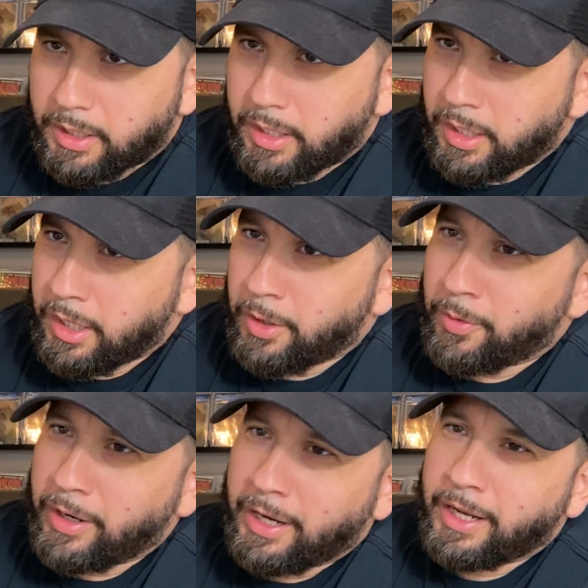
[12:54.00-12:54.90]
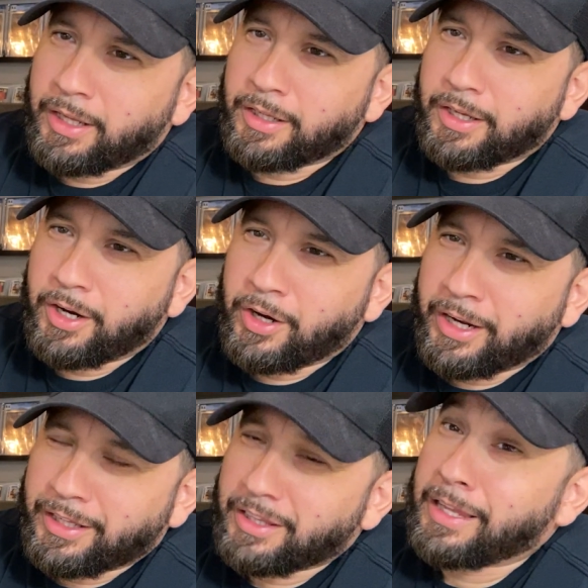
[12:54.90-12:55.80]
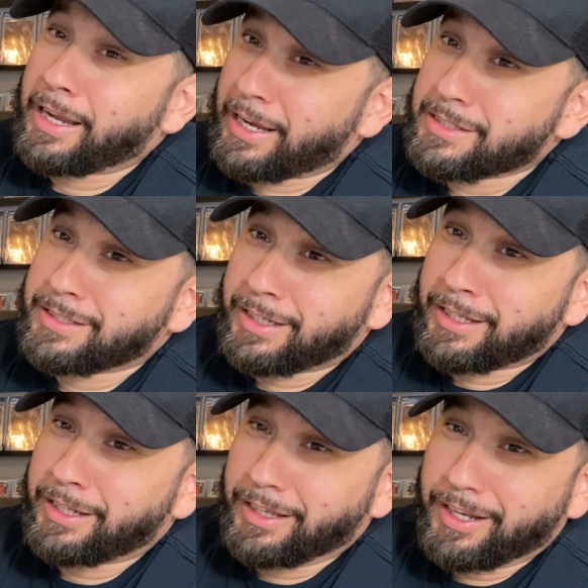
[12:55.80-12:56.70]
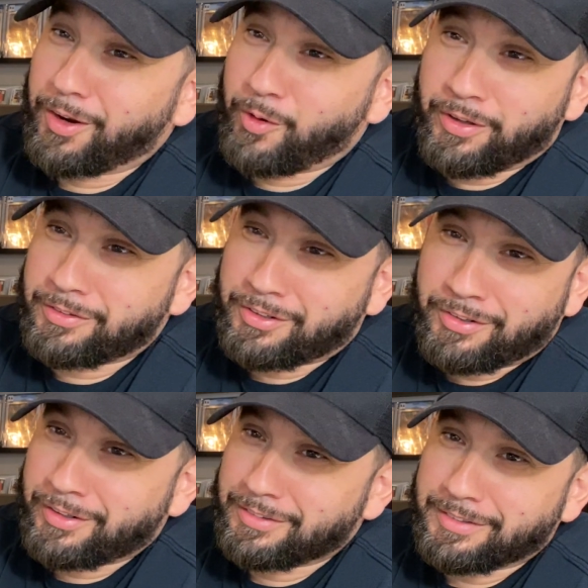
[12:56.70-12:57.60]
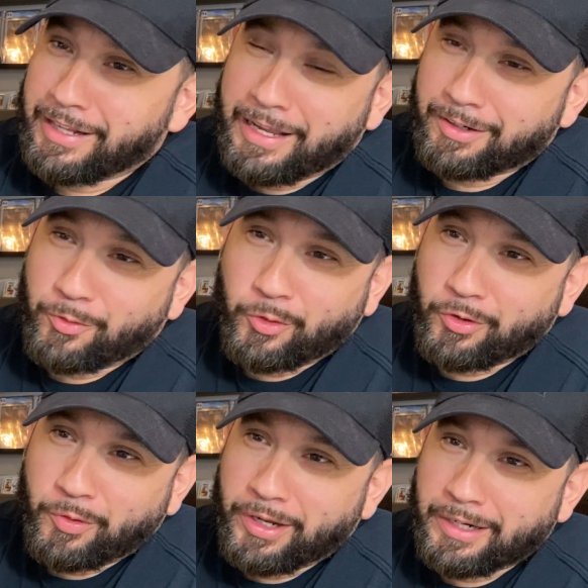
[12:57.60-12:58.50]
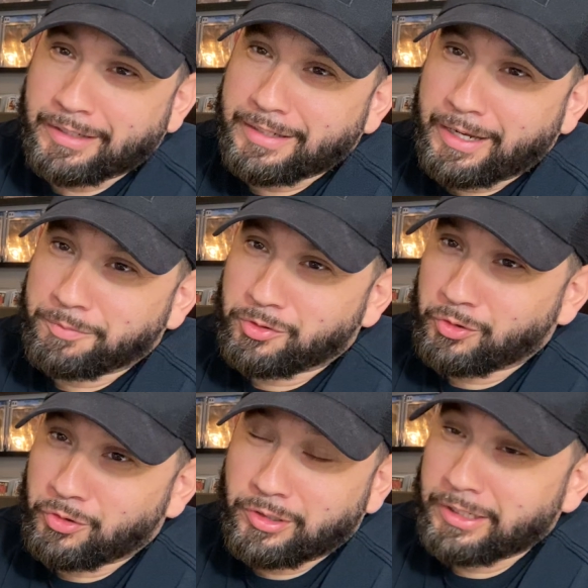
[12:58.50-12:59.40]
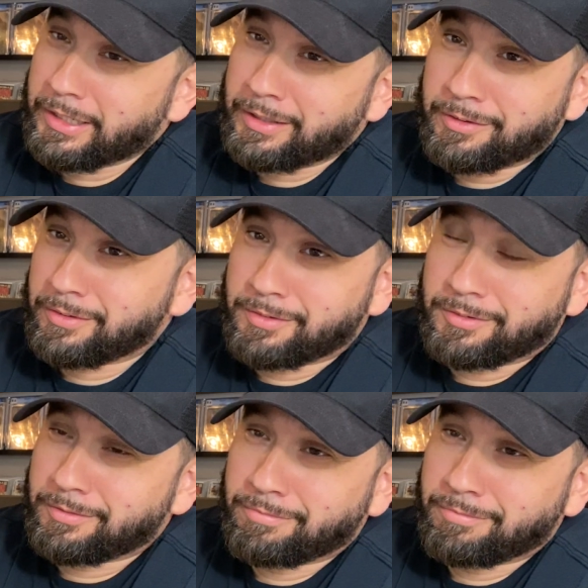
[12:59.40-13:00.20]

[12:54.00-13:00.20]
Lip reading: All right. Like I said, the Inquisitor is not going away anytime soon, unless